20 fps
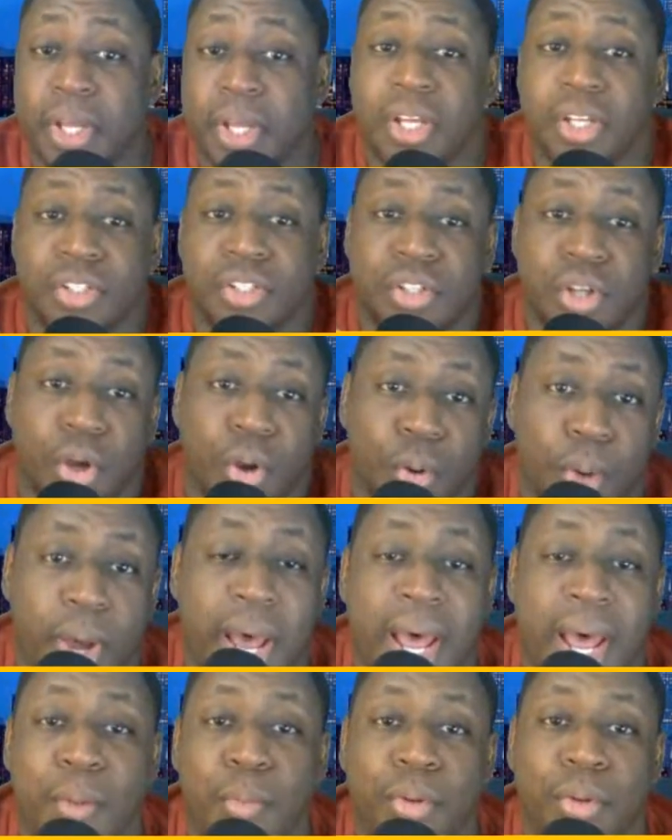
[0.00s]
So
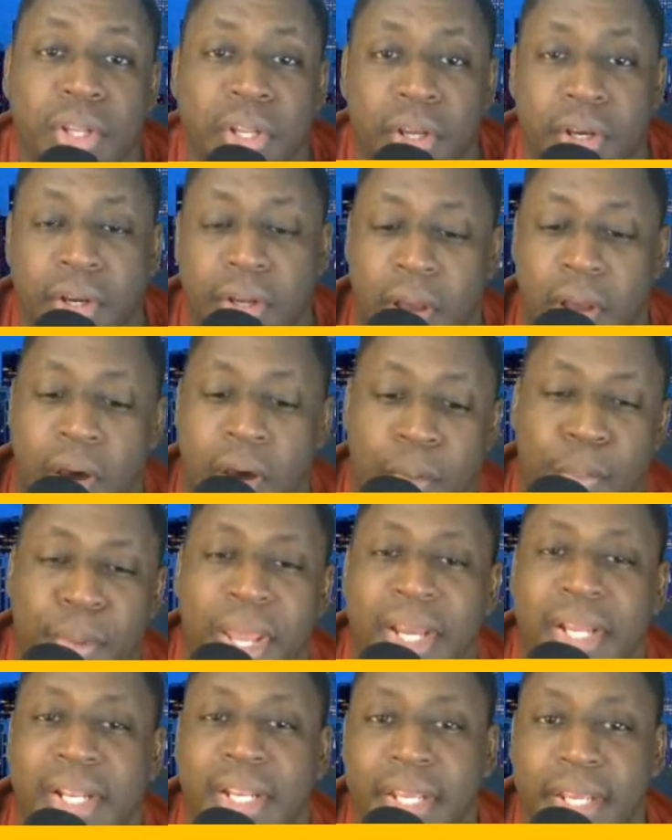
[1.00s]
I would look
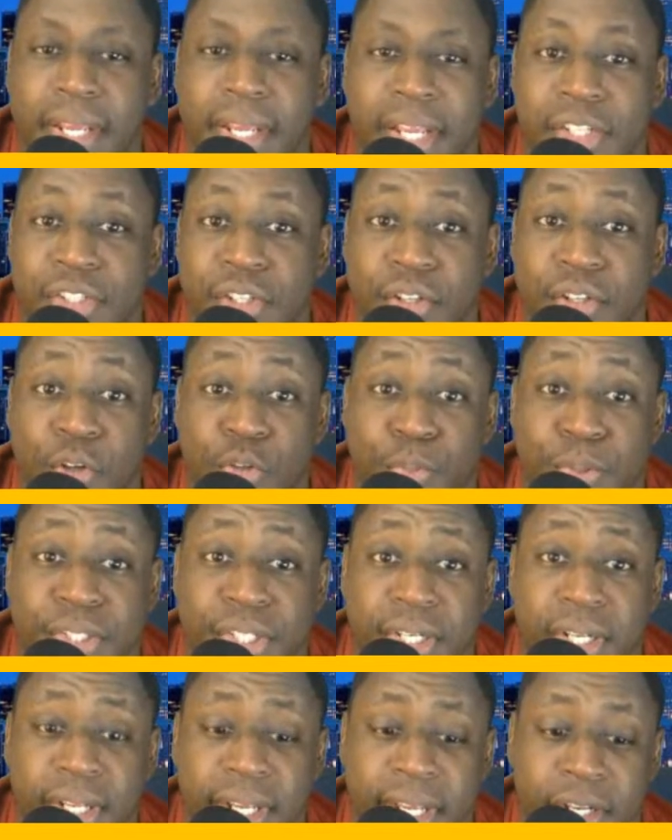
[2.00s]
automatically into those
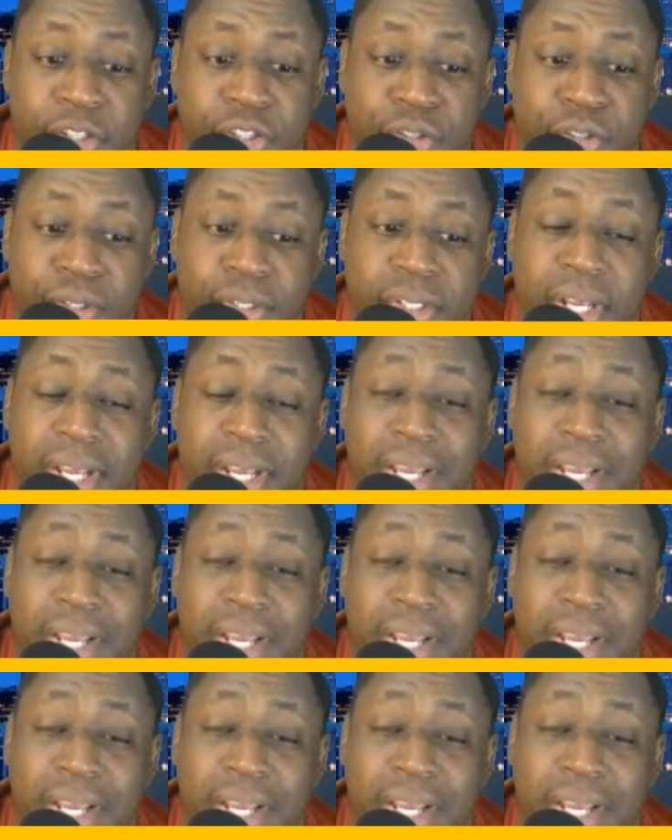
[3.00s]
particular industries.